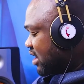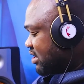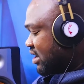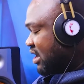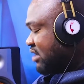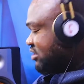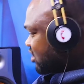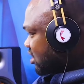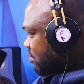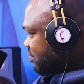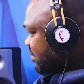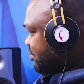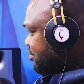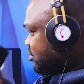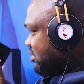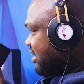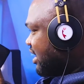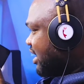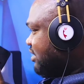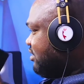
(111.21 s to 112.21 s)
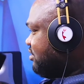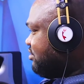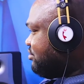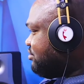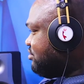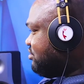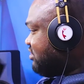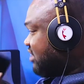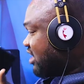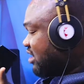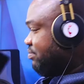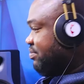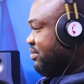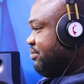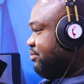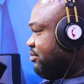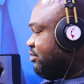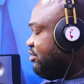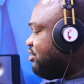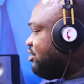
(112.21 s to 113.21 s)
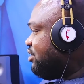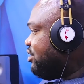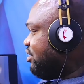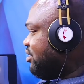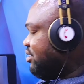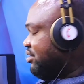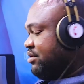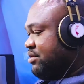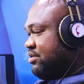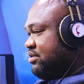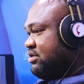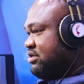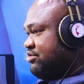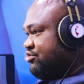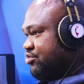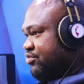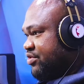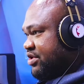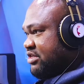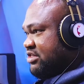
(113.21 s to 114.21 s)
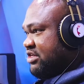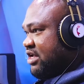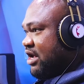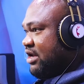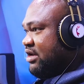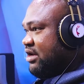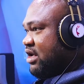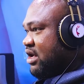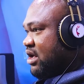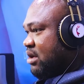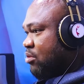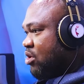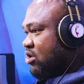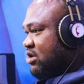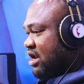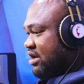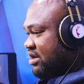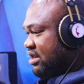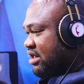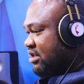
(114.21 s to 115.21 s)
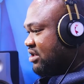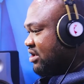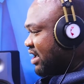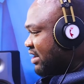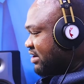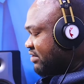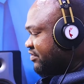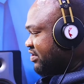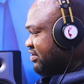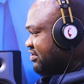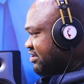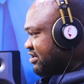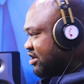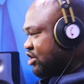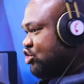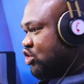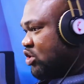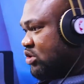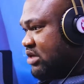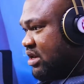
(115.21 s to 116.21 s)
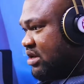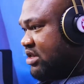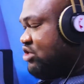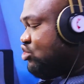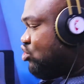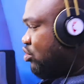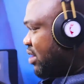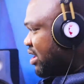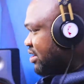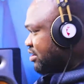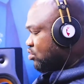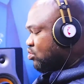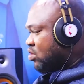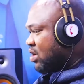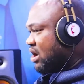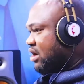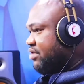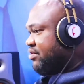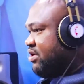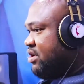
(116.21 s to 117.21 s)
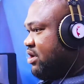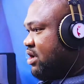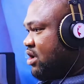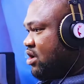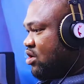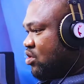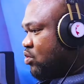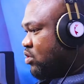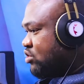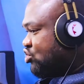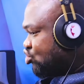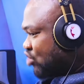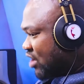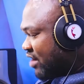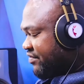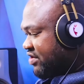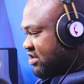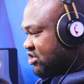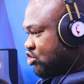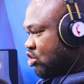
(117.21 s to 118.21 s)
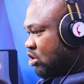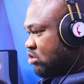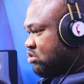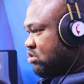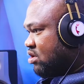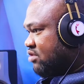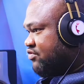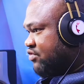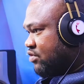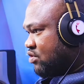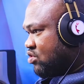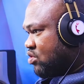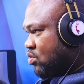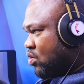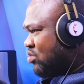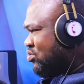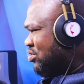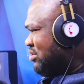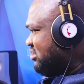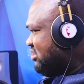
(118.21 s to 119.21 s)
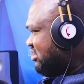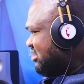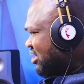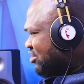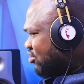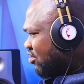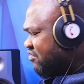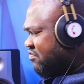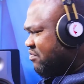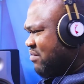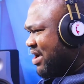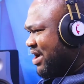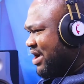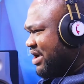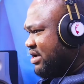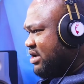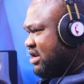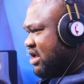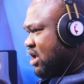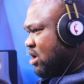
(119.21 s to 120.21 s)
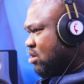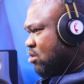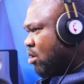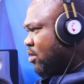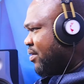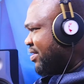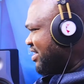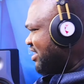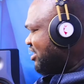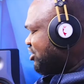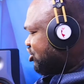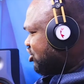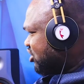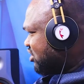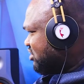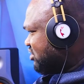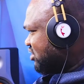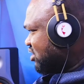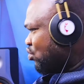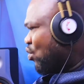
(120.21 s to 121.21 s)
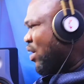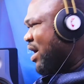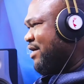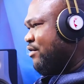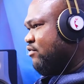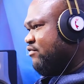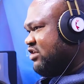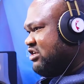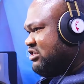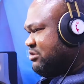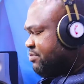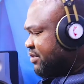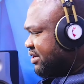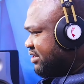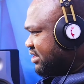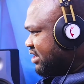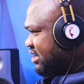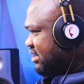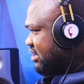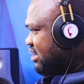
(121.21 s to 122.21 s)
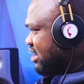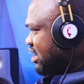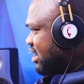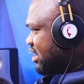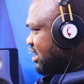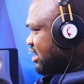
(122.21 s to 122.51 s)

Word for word: and I ten people died. Ten people it's really sad. More than an investigation, there needs to be an inquiry. Who was driving his customs? What was his state of mind? What were they chasing? Why overspeeding?